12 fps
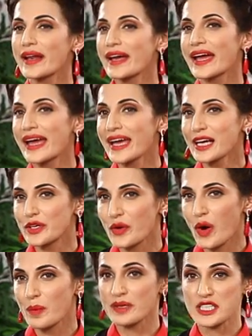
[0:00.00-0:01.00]
when a hay
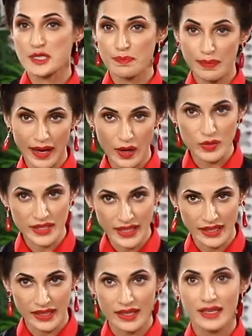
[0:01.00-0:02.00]
crop is ploughed
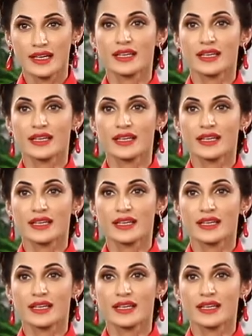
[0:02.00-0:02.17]
in,